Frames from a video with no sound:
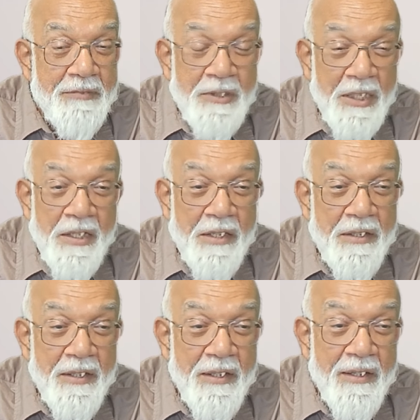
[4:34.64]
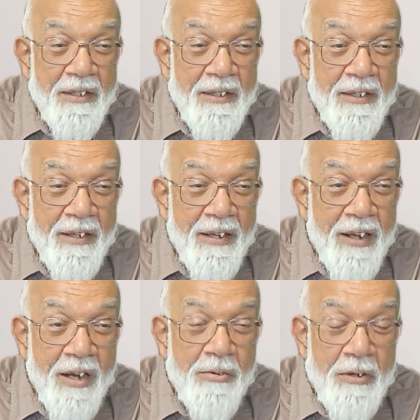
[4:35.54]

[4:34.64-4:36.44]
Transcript: See that? How